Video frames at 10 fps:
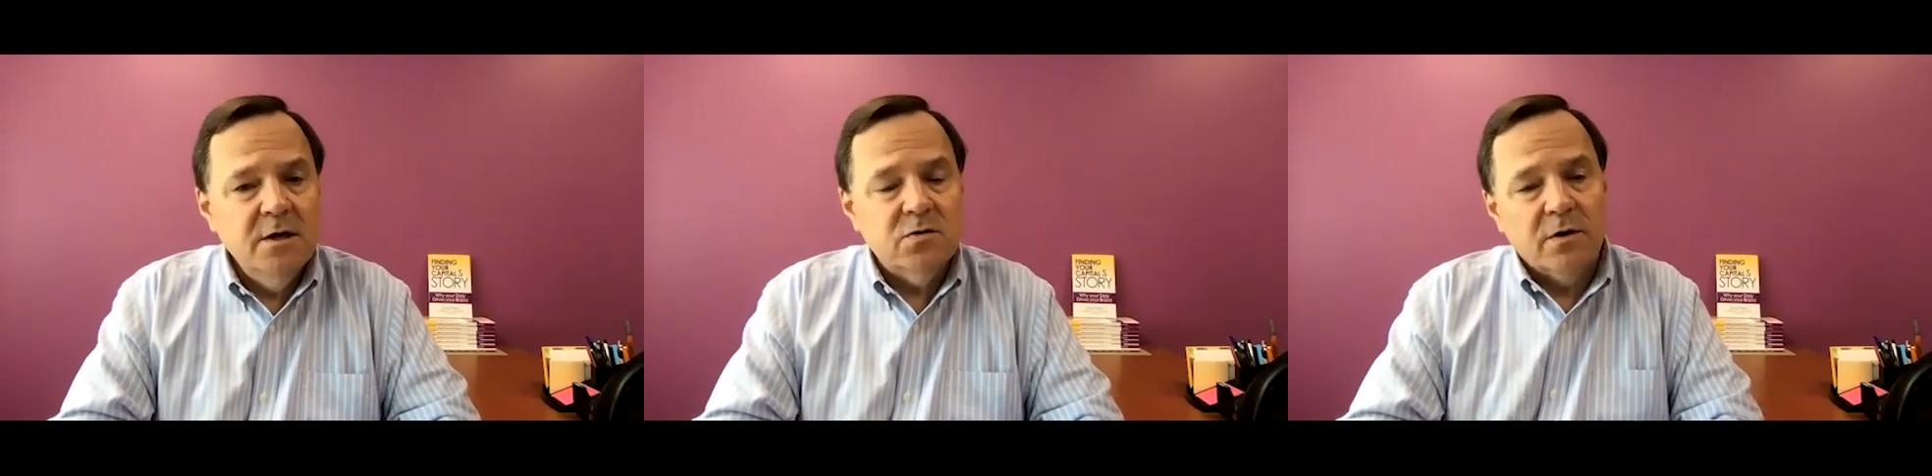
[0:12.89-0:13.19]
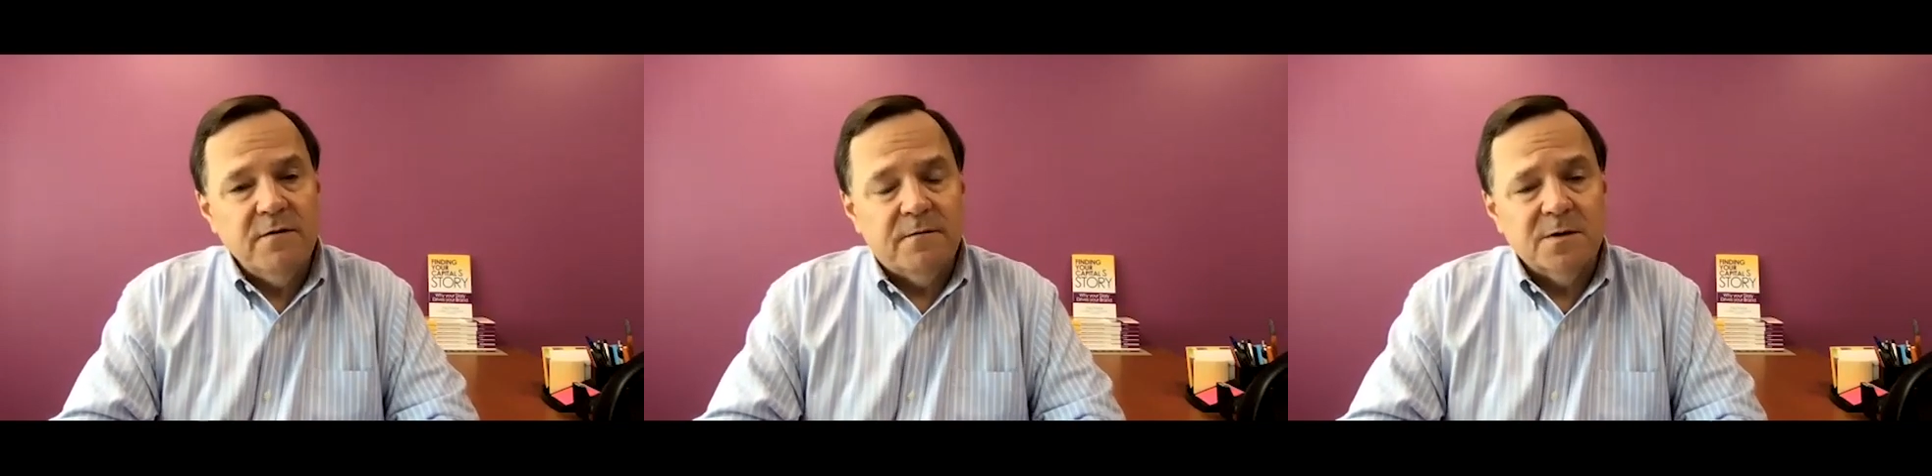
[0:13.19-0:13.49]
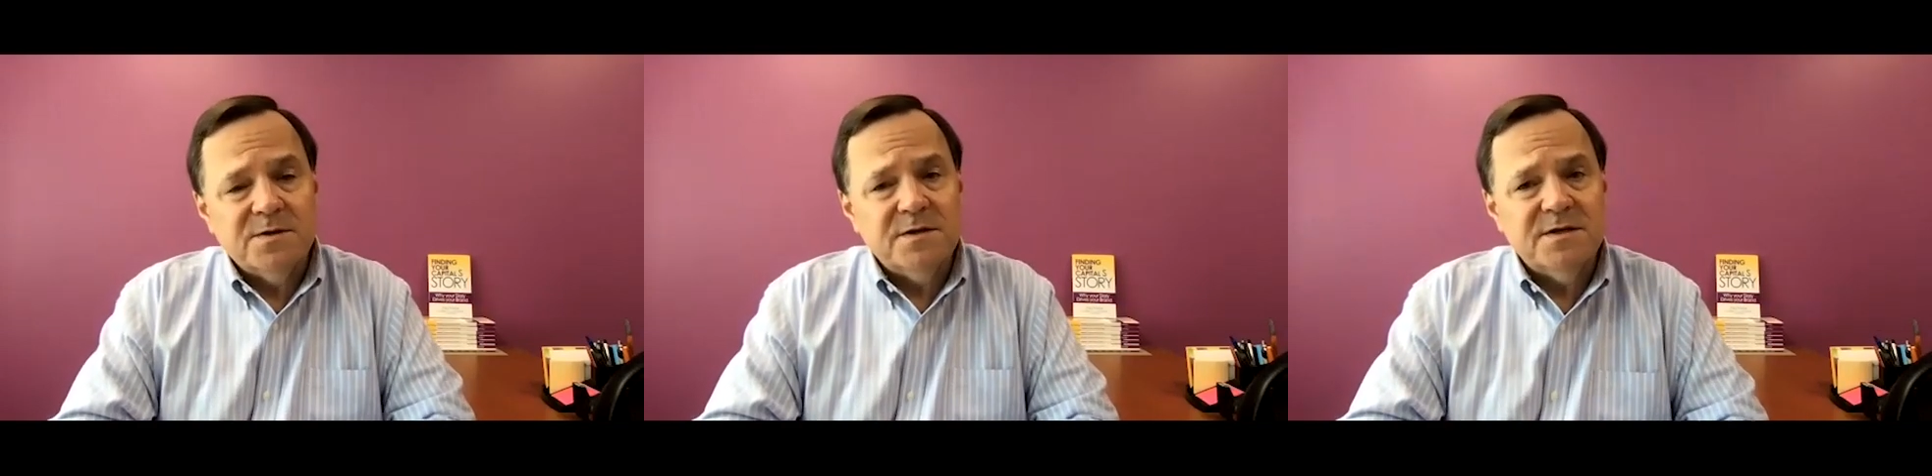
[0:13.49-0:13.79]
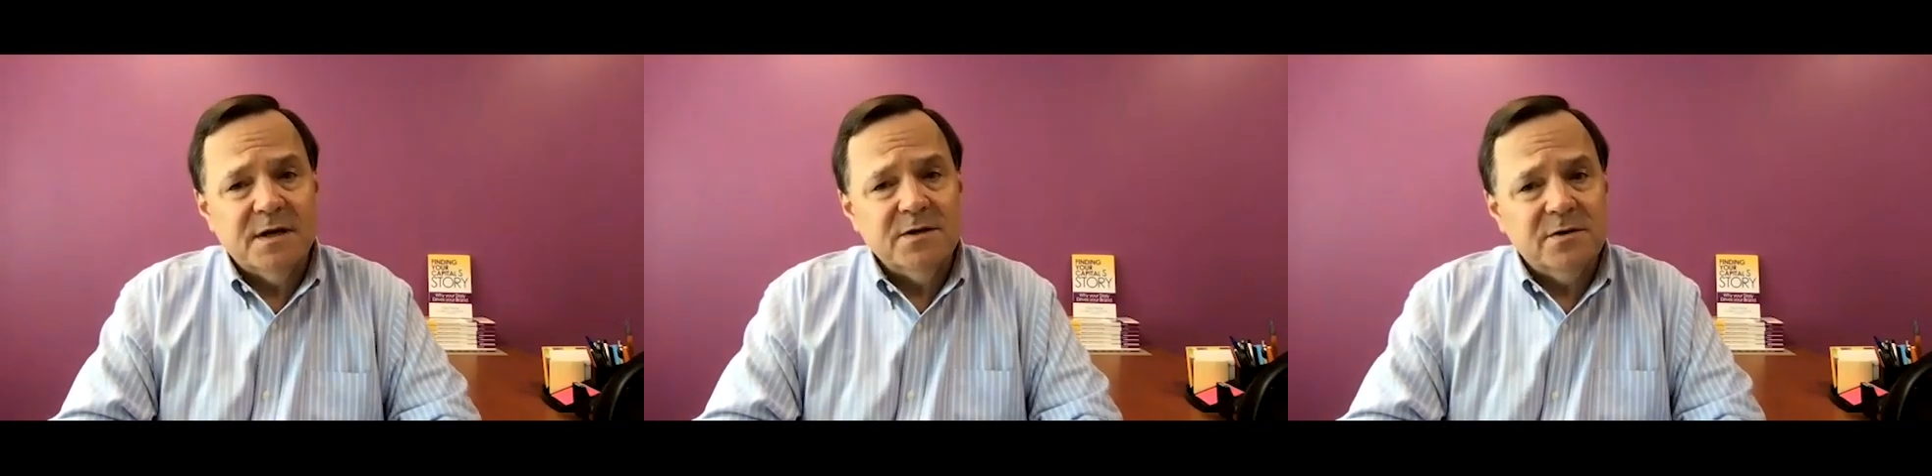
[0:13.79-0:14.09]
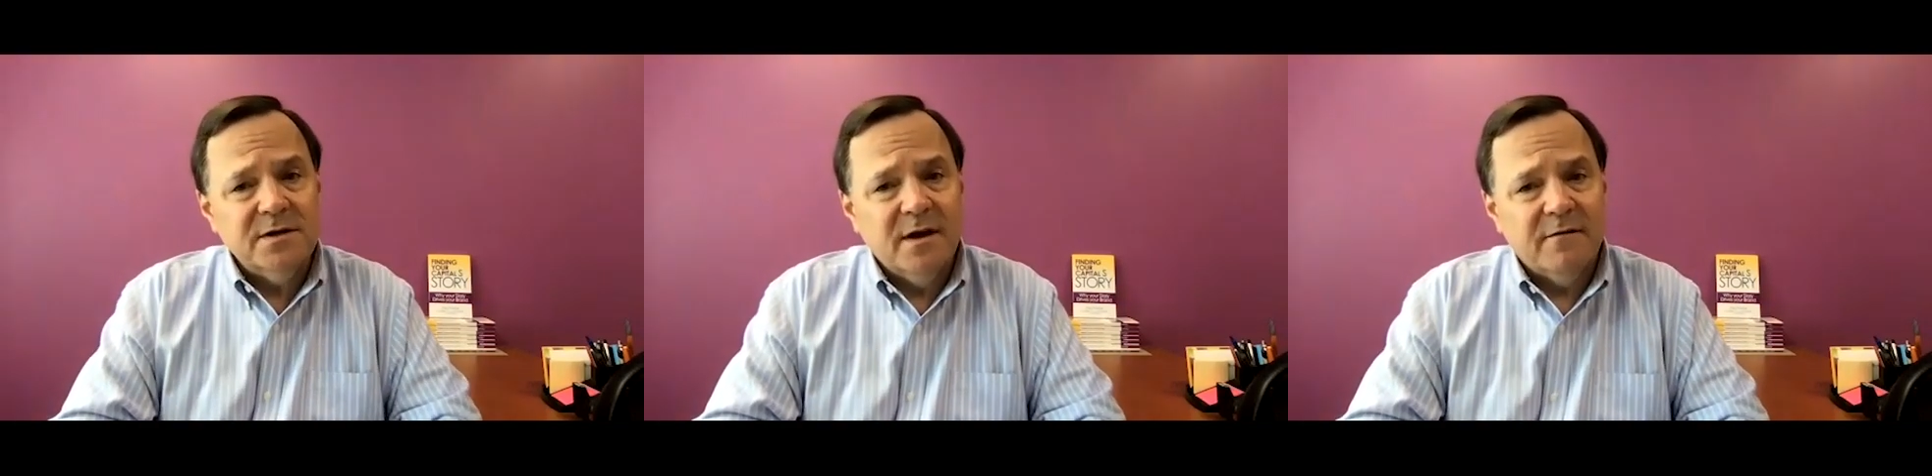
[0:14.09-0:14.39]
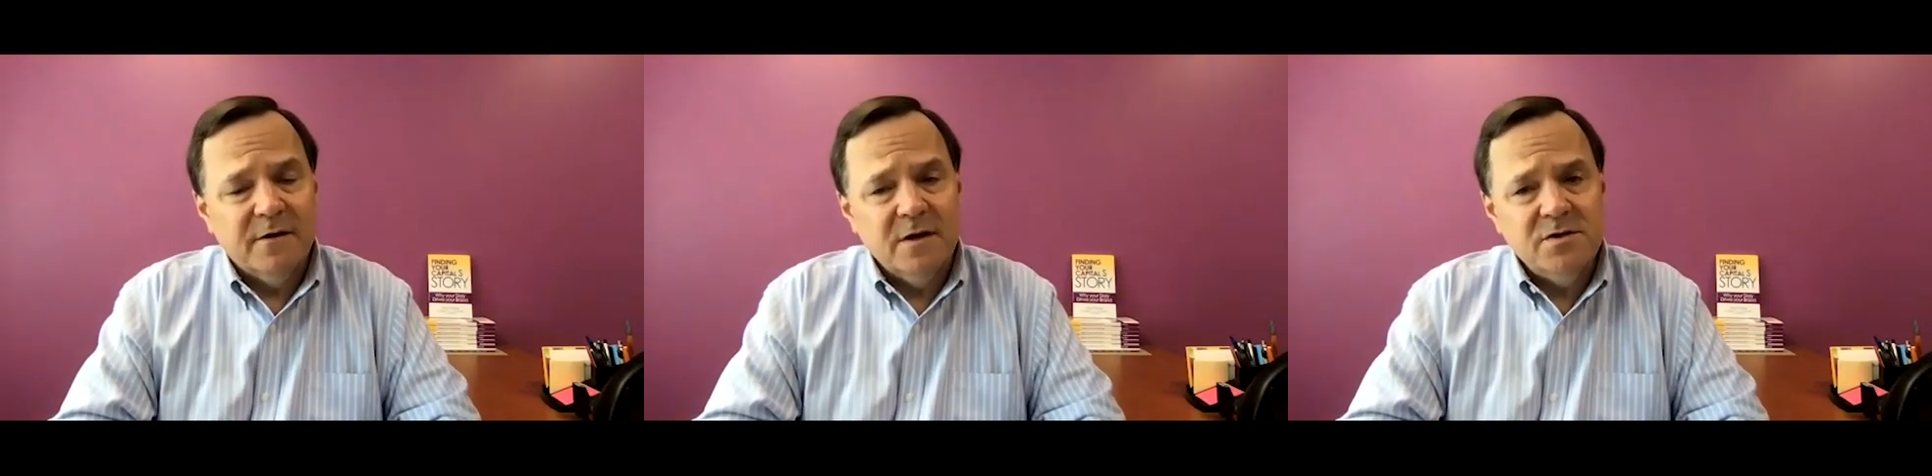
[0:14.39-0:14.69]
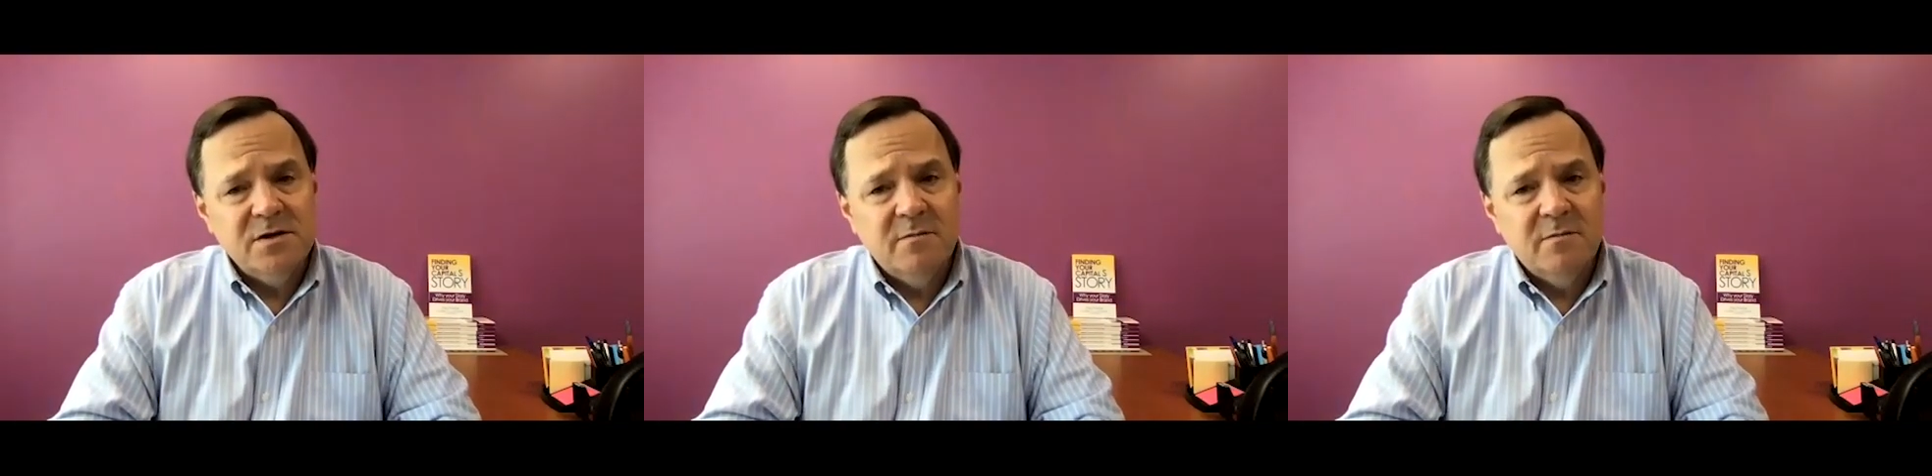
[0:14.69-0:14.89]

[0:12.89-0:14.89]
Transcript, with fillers: 21st century definition